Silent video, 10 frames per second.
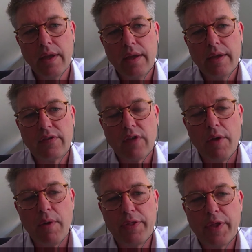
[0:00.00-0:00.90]
So
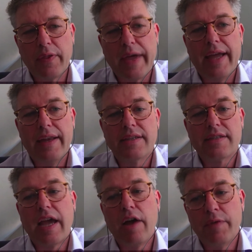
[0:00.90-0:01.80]
I think that in
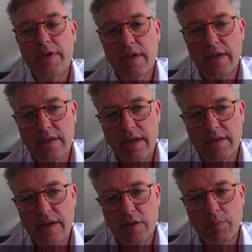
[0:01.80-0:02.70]
itself is
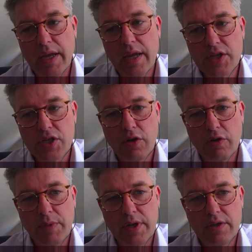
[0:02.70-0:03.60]
a big issue,
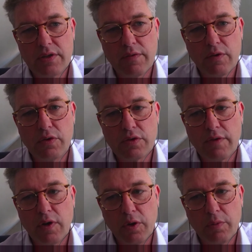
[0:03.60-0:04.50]
because of course for
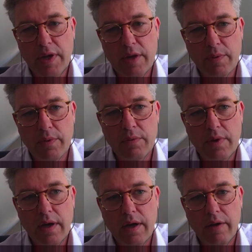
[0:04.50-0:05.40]
a lot of people,
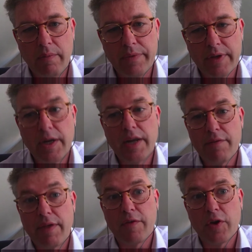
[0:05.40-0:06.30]
clearly if
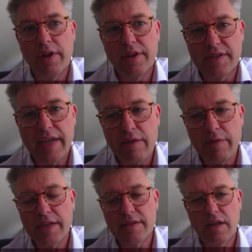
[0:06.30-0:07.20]
they've got other
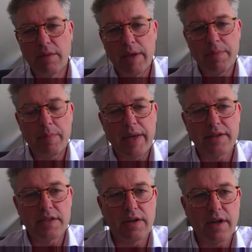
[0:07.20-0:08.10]
savings, then it may be better
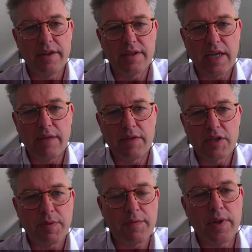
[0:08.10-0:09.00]
to look at other savings
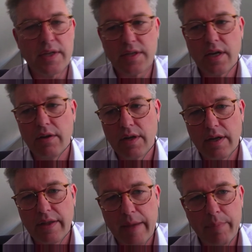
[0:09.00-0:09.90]
before they start looking
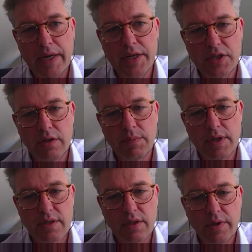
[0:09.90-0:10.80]
at their pension,
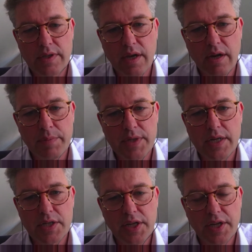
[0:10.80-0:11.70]
because otherwise they are
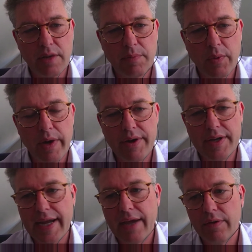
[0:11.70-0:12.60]
potentially going to be wearing
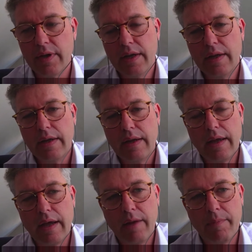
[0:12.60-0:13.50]
down
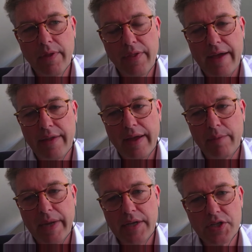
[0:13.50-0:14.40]
that
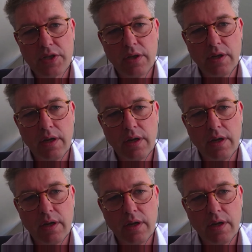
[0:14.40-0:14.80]
pension